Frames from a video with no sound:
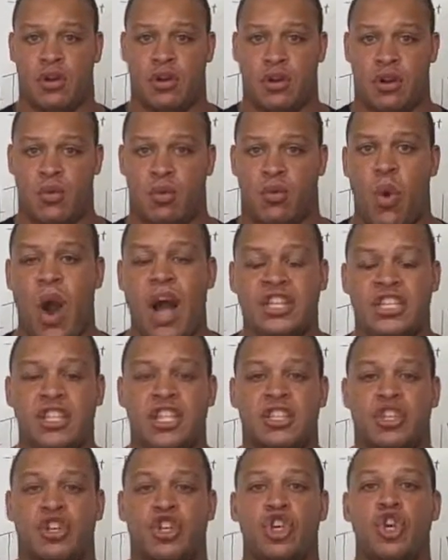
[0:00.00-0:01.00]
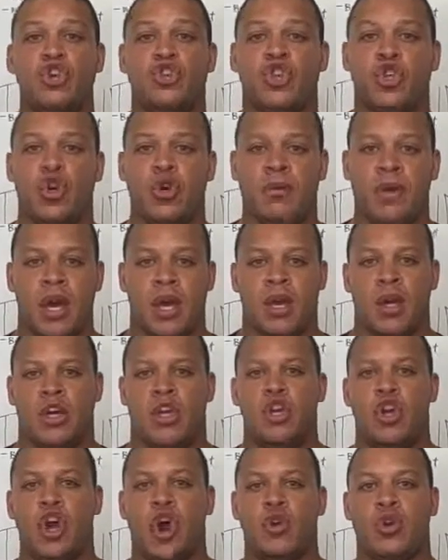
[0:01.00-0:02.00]
you're watching this on YouTube,
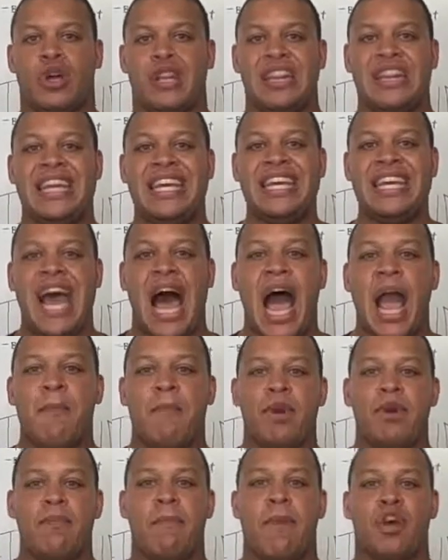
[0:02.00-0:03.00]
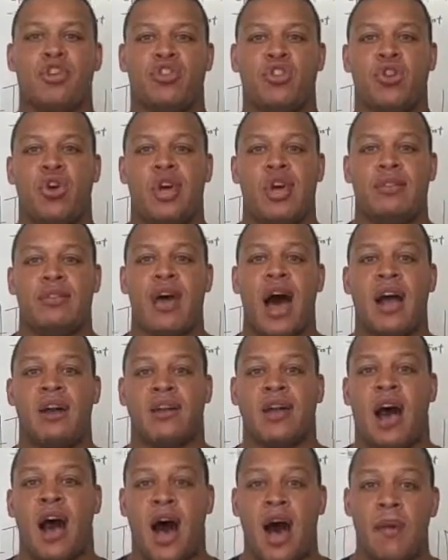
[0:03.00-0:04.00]
you go to
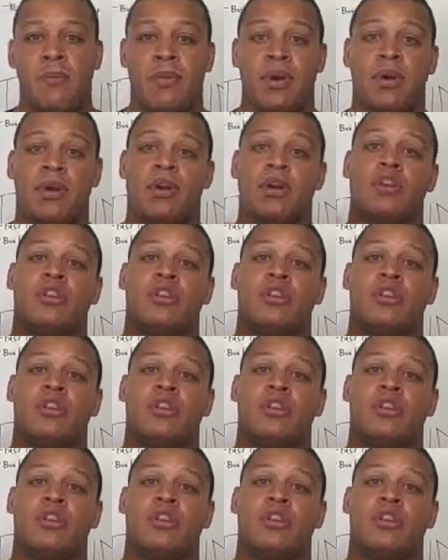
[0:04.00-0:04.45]
leanhybridmuscle.com,